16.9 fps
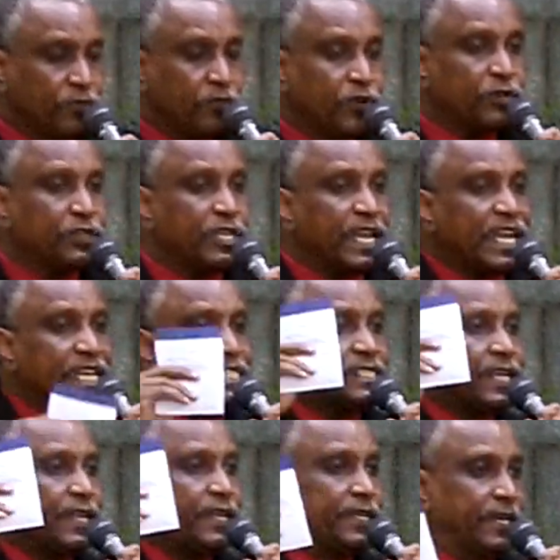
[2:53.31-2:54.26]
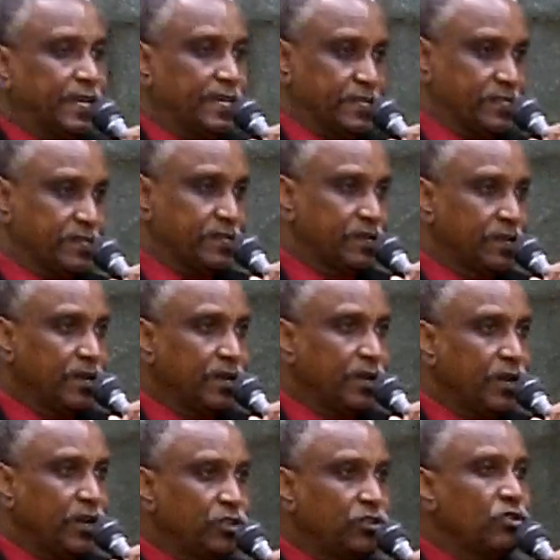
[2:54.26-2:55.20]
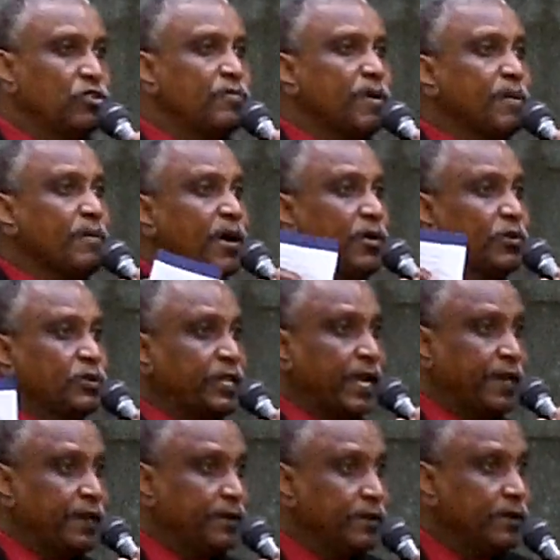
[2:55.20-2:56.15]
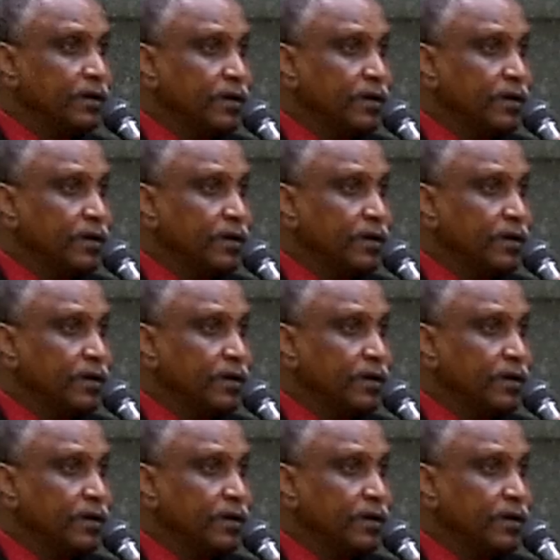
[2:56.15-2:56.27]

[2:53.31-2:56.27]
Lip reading: for the last 10 years, in the Nuba Mountain